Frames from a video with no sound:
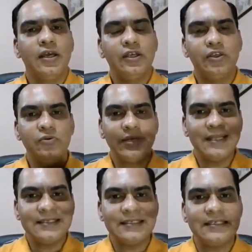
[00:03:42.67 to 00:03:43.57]
You
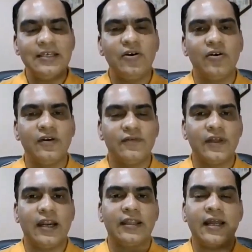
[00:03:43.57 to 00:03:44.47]
can see all of
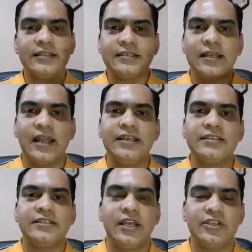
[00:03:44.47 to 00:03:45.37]
that. That's the
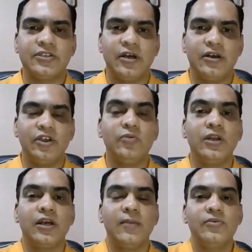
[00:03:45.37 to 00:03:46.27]
client's nature. You will
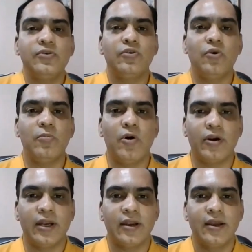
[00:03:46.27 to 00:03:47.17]
come to know
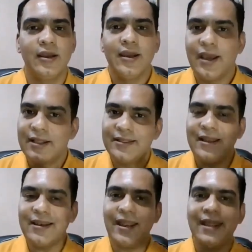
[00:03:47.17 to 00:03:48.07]
about it. And
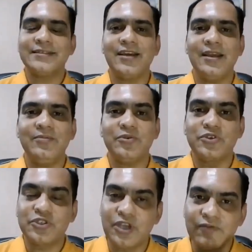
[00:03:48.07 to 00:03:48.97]
then next time, to
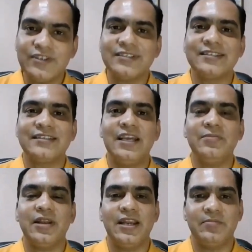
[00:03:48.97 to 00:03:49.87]
service the same
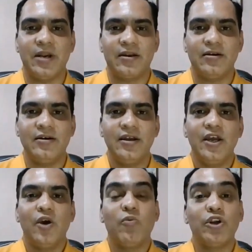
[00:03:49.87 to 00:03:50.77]
client better,
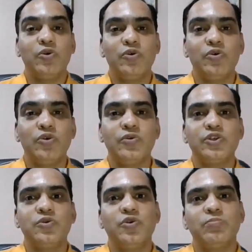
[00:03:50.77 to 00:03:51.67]
what you could do
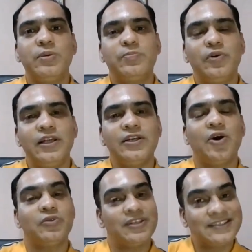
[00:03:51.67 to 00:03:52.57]
is you could be pulling
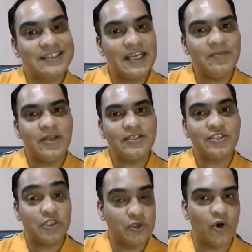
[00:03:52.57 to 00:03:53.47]
down the same
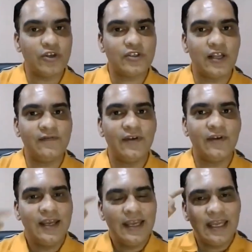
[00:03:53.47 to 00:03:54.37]
list yourself,
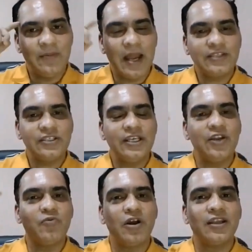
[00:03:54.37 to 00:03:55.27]
imagining
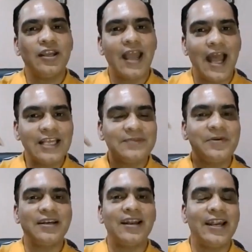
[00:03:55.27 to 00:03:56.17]
and working as
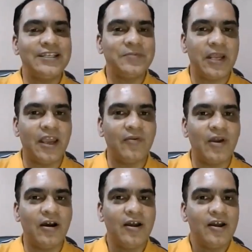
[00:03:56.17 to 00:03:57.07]
per client's
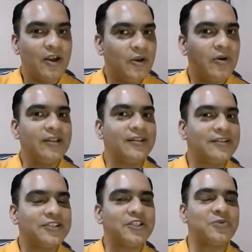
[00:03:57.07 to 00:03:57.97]
behavior, knowing that
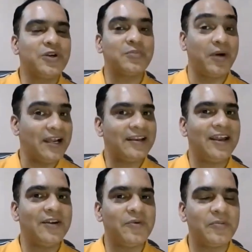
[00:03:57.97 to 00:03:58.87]
this is what my
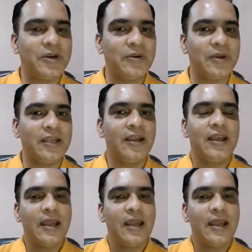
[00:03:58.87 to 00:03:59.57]
client would be doing.